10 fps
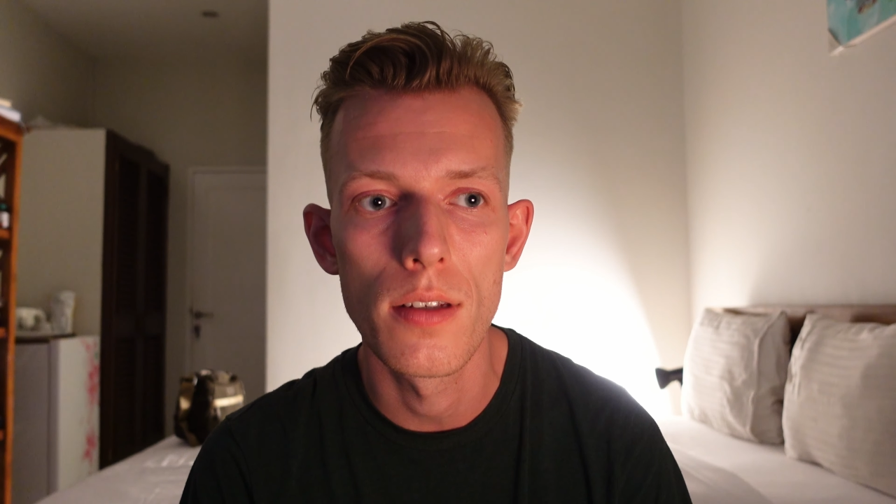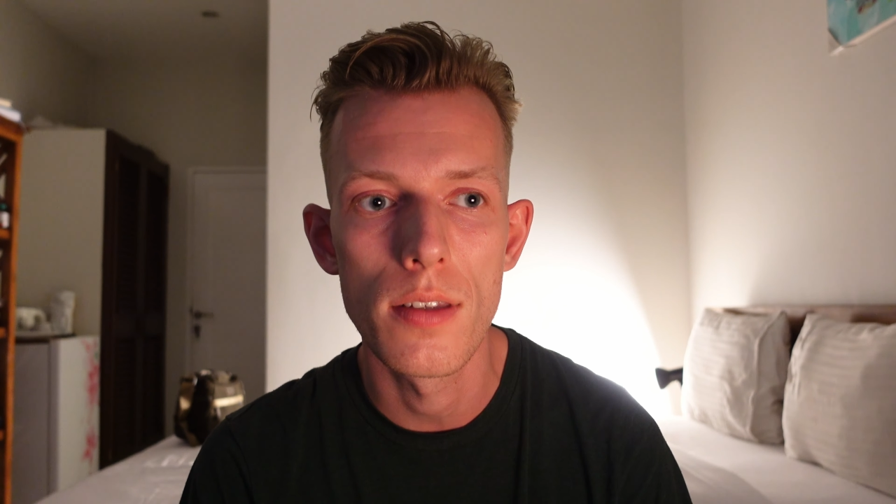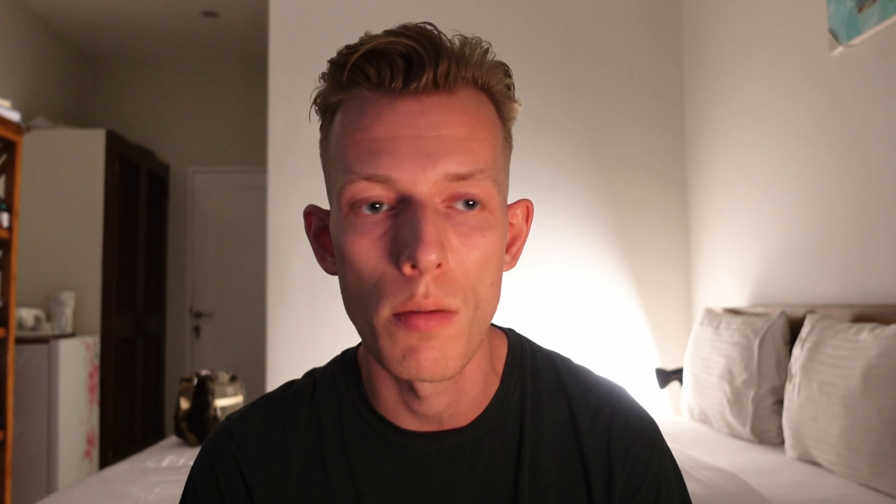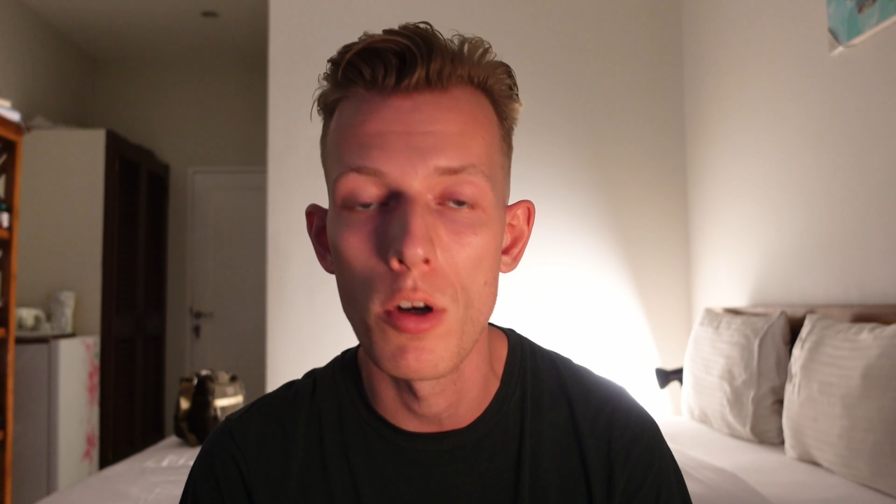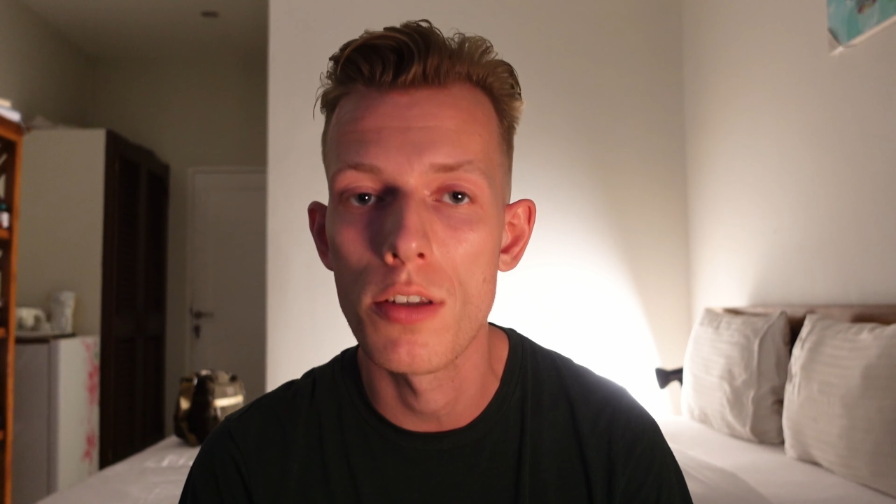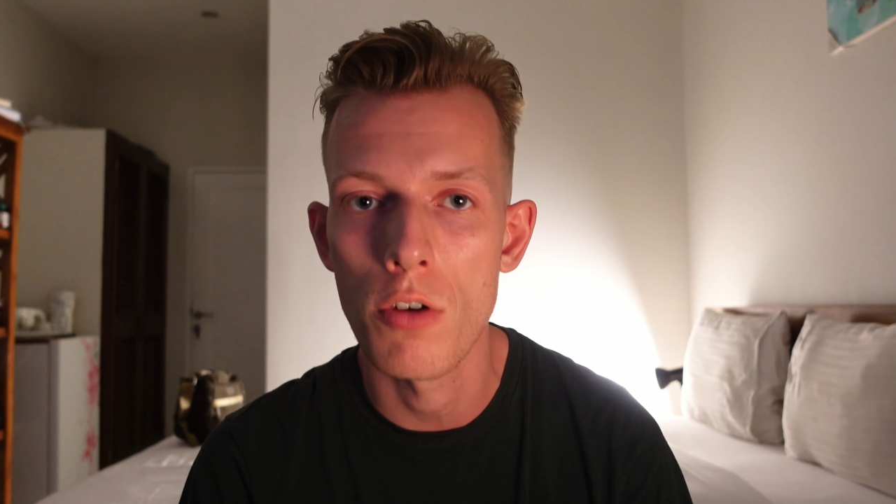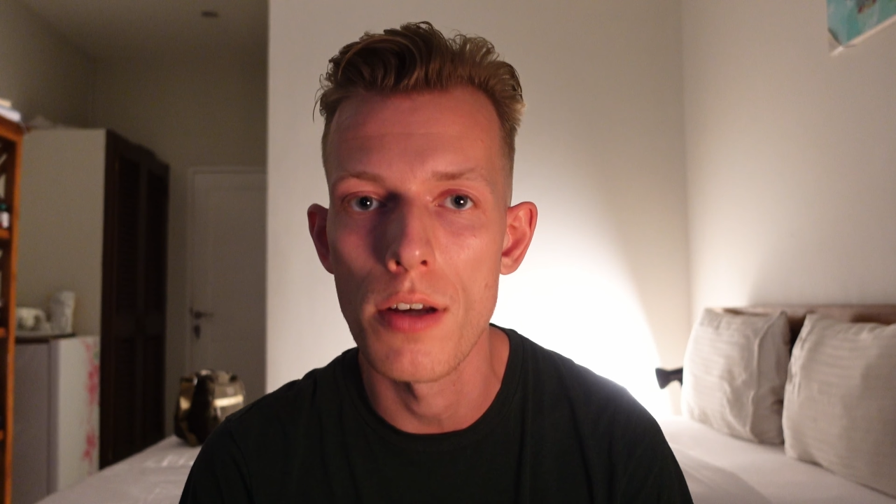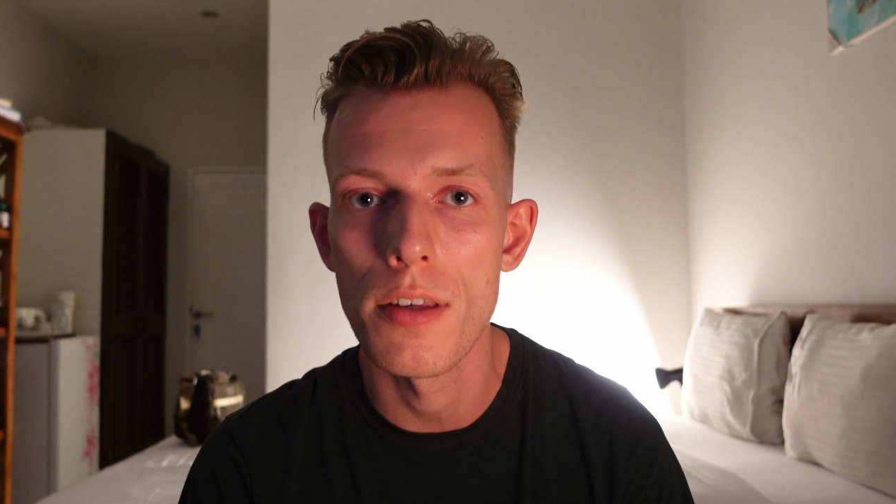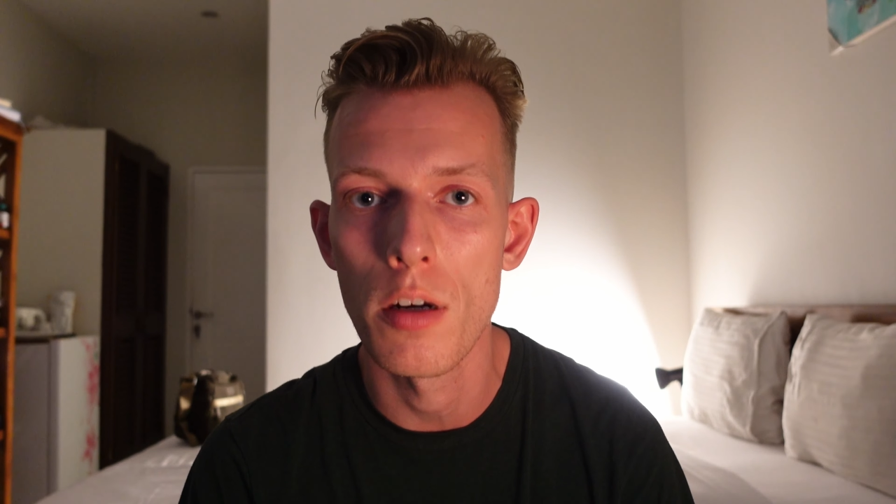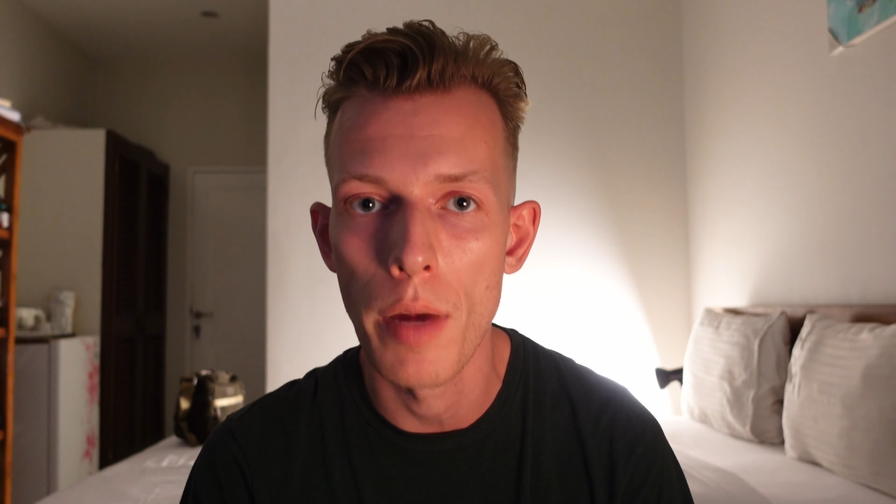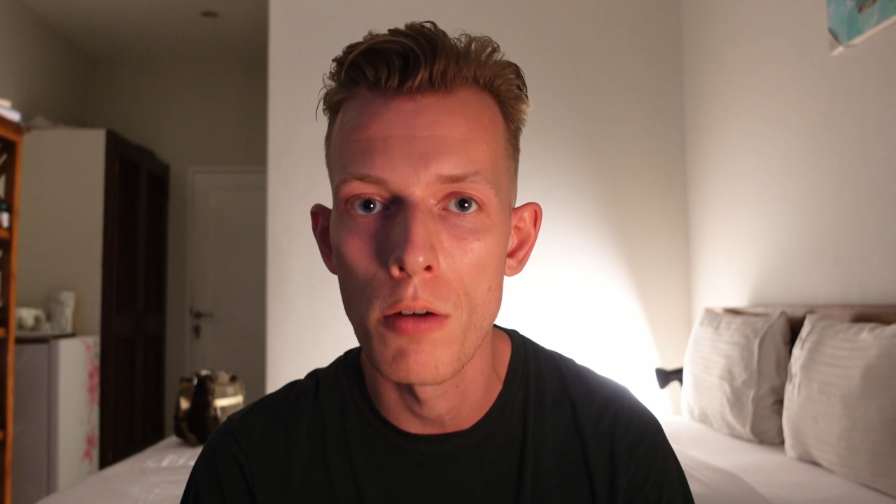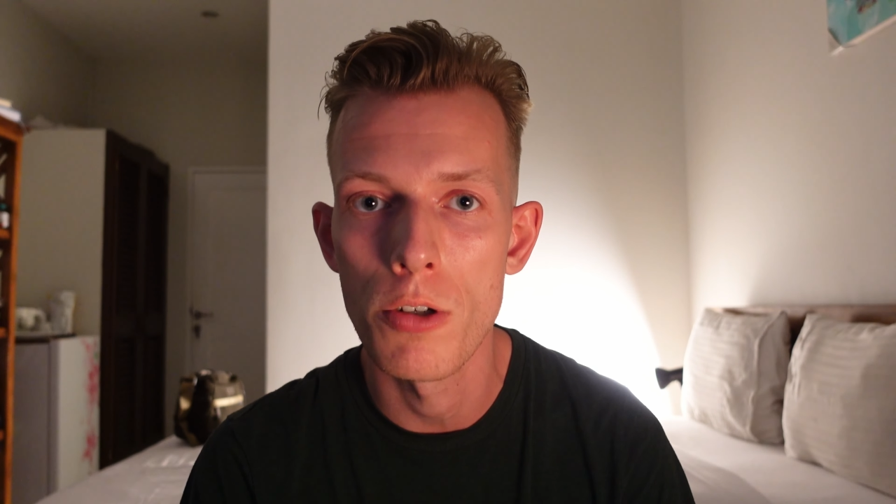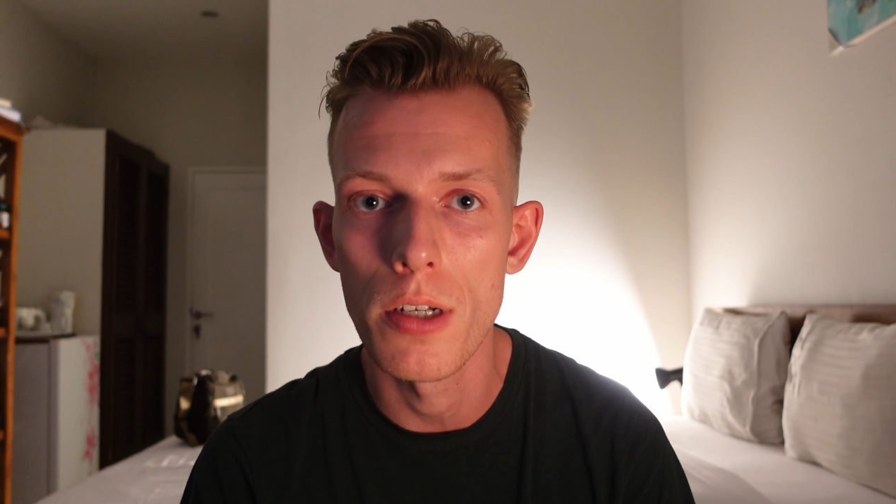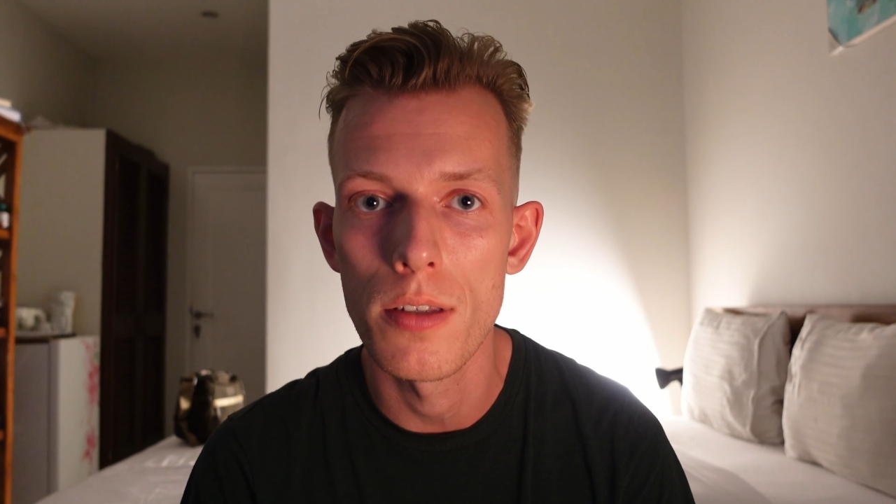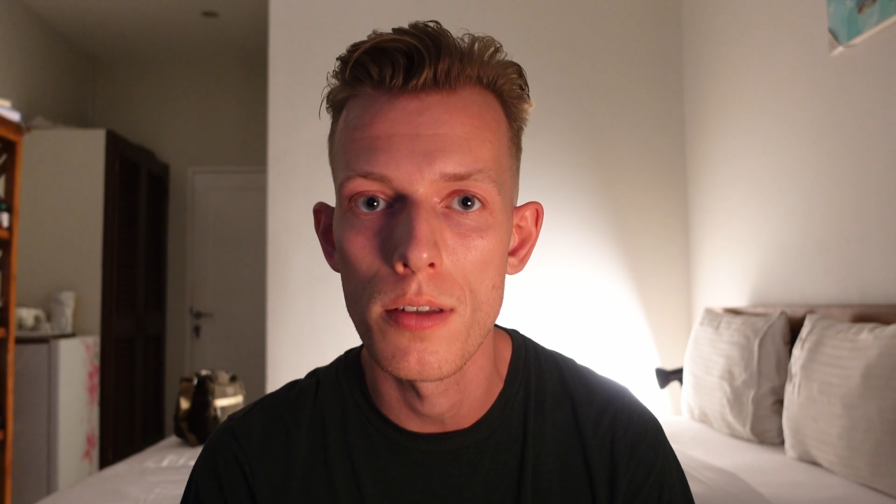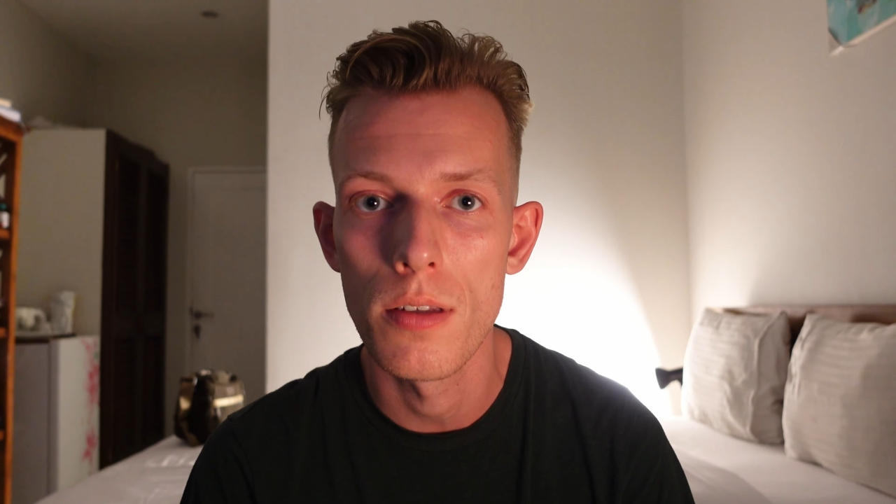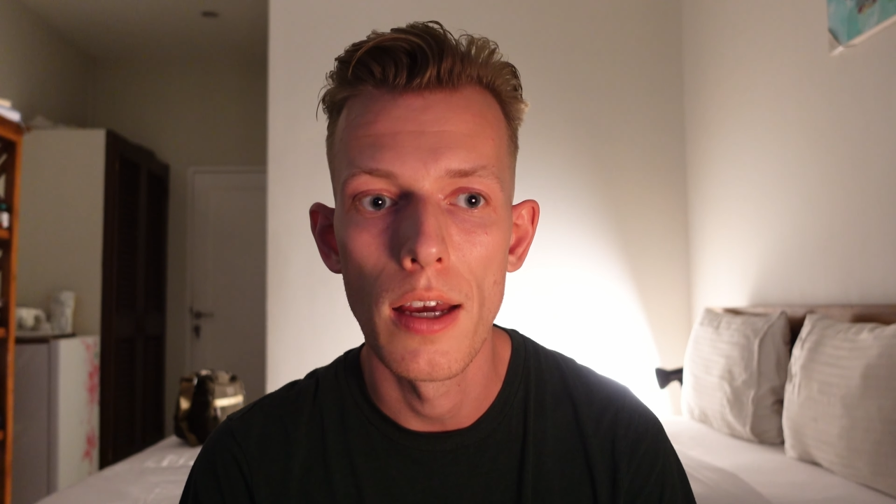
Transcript: someone is crossing our boundaries